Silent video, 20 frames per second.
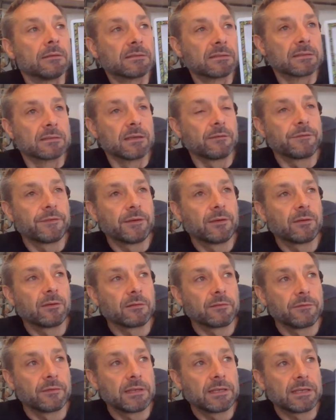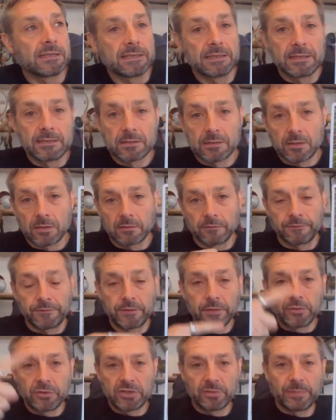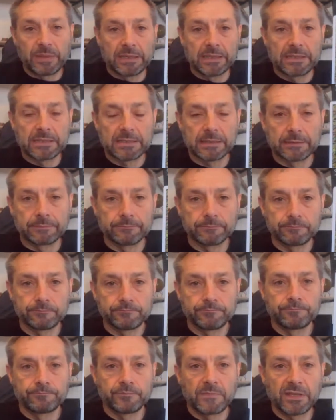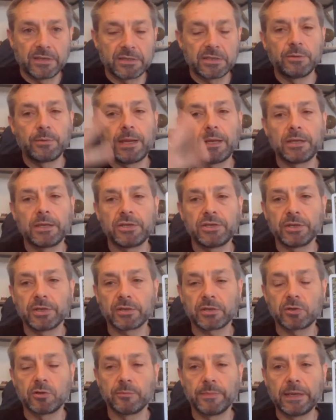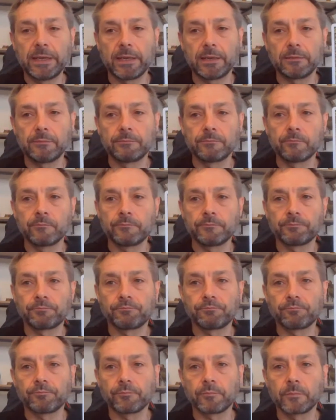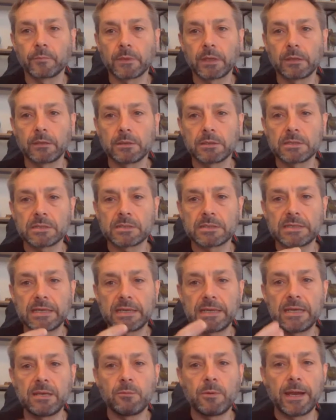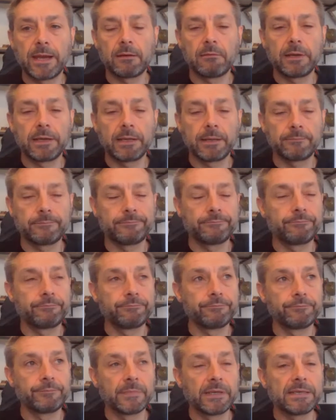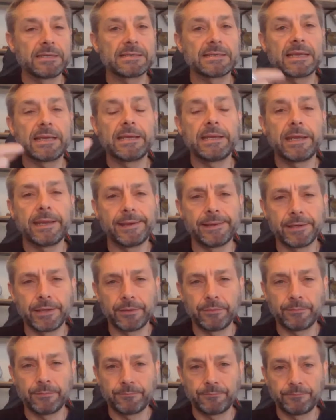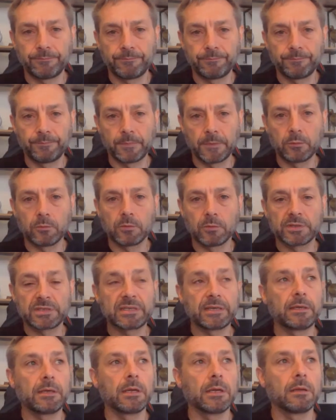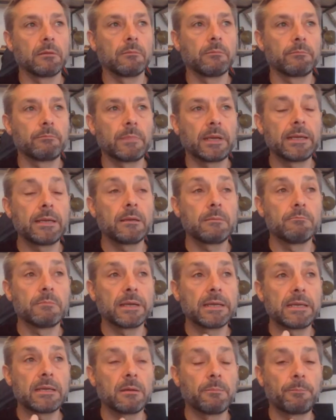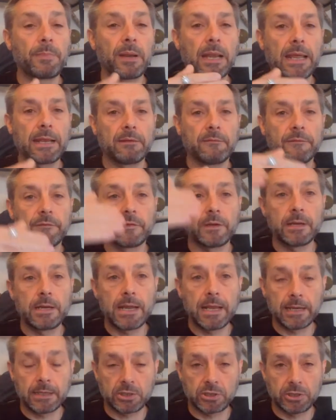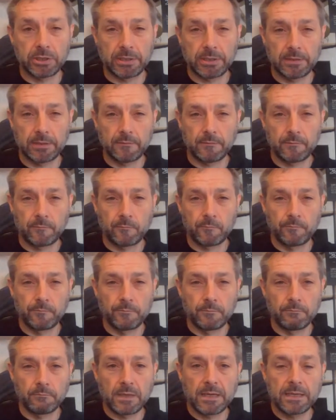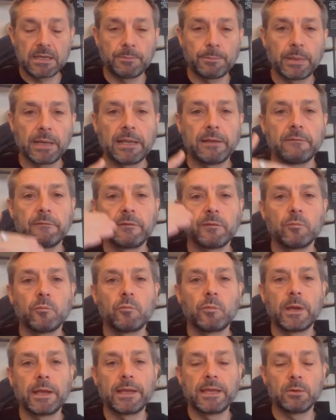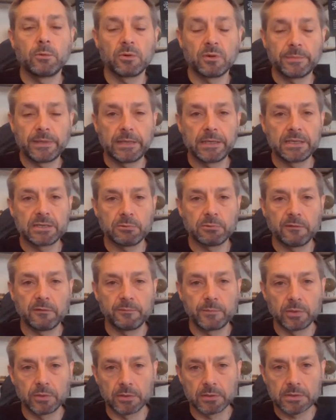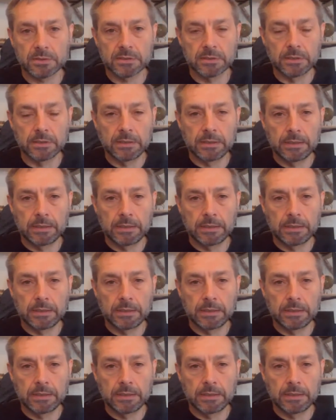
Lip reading: So I feel for this is kind of future pacing. This new energy that's come in, see where it is taking you, or see, make a plan for next year. Make a plan for where you want to be in 12 months,